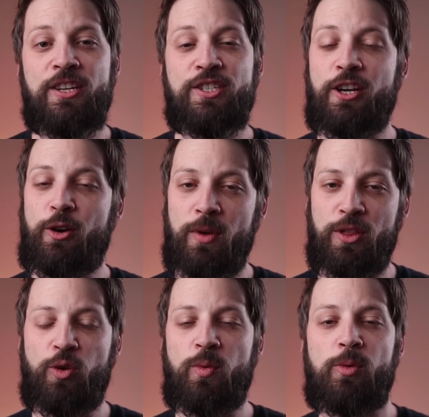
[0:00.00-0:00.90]
so we
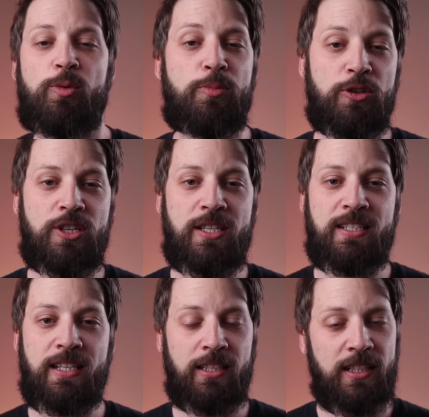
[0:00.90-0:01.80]
thought we would push
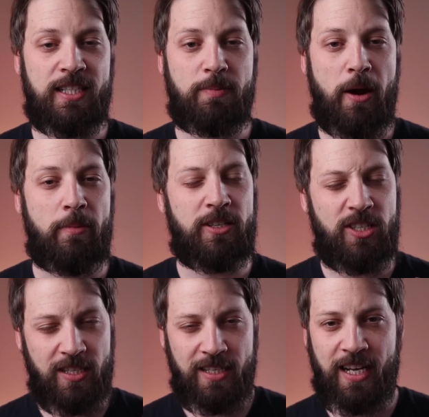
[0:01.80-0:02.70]
this little experiment
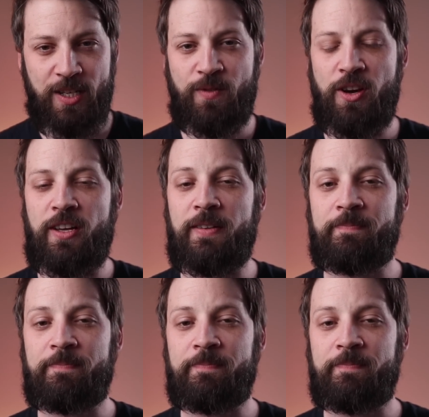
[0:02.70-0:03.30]
just a touch further.